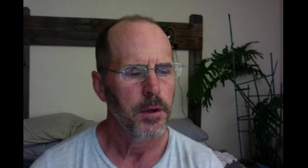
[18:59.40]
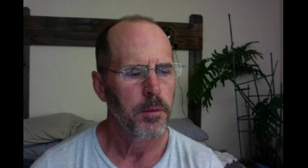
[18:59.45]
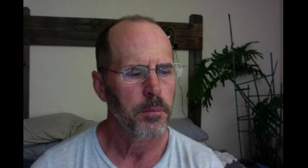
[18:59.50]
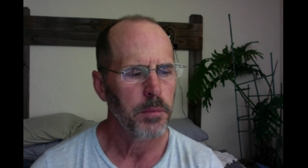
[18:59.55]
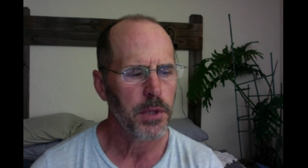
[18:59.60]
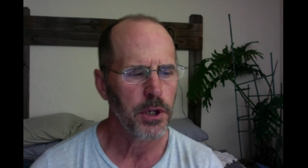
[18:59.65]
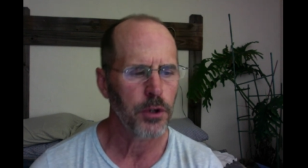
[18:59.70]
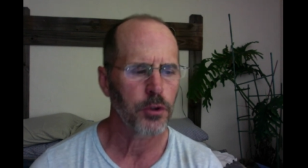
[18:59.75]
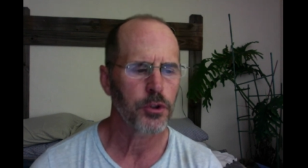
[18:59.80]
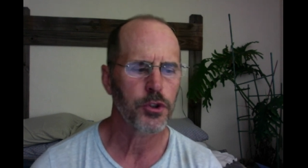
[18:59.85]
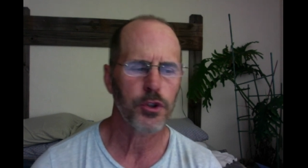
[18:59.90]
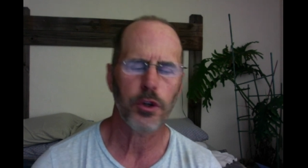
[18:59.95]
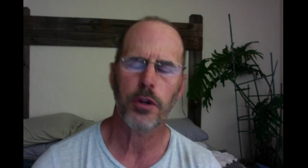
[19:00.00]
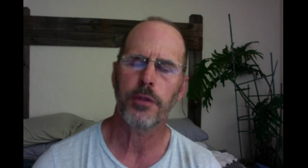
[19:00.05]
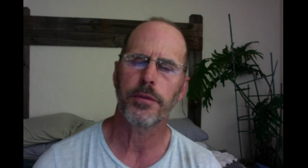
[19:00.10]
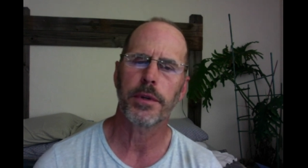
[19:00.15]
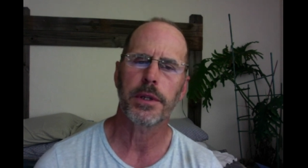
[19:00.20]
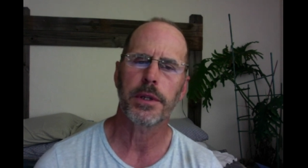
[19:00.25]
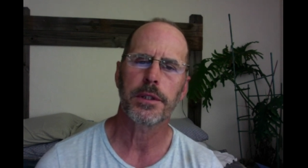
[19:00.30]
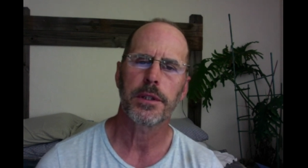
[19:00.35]
be your
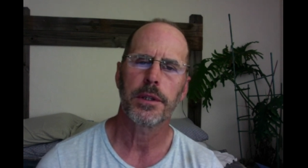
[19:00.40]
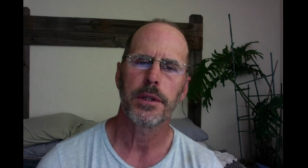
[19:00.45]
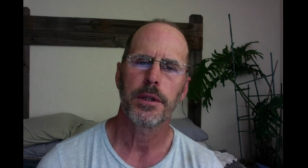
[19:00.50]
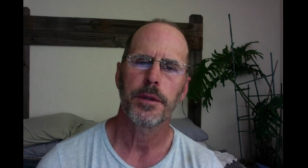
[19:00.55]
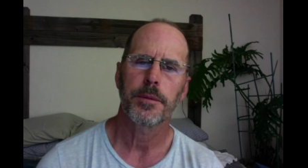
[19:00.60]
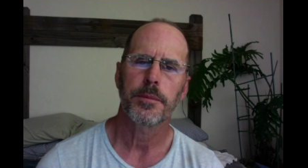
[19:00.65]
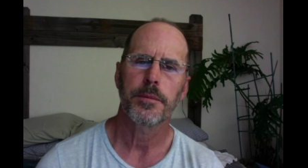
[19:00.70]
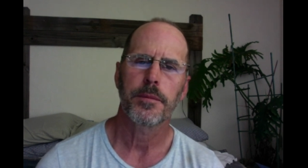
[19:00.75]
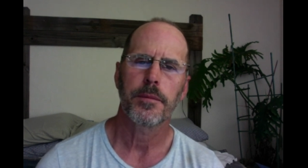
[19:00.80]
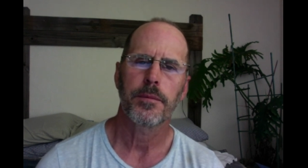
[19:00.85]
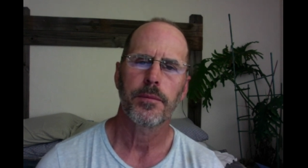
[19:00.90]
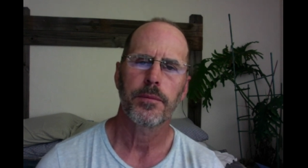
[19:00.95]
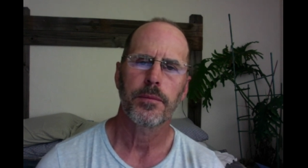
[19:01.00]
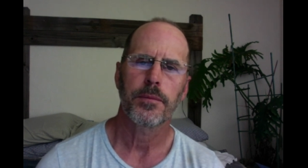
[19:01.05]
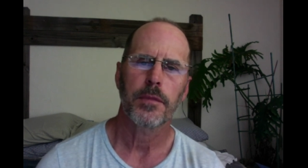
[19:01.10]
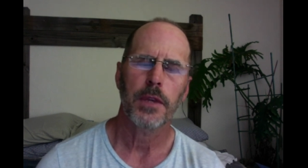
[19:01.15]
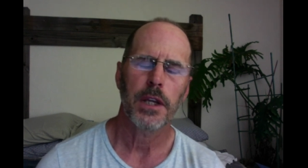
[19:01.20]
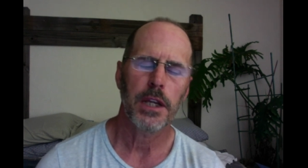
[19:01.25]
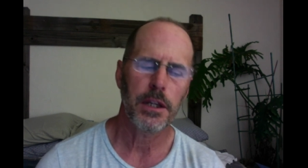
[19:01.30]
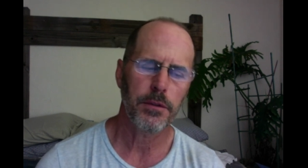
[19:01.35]
servant,
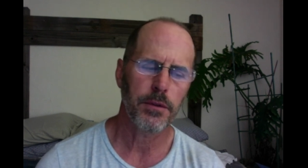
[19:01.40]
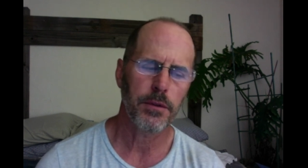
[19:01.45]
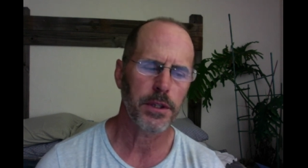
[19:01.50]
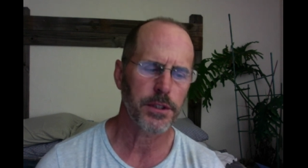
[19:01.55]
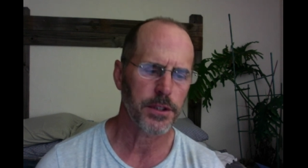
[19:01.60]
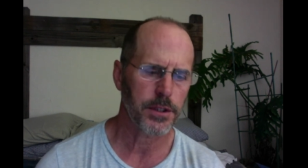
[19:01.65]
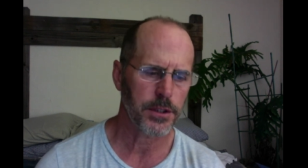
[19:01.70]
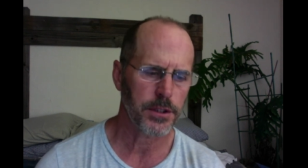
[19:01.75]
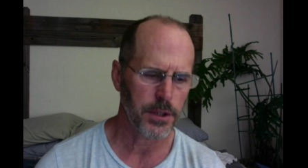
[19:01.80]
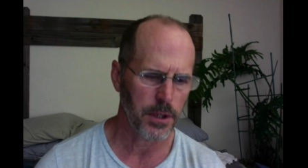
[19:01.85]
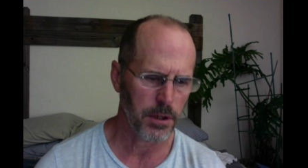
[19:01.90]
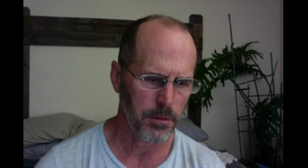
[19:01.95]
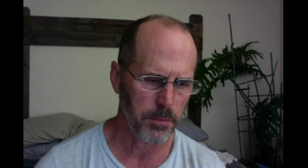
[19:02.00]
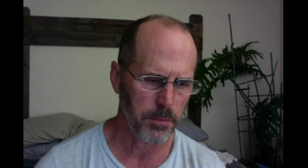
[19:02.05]
even as the Son of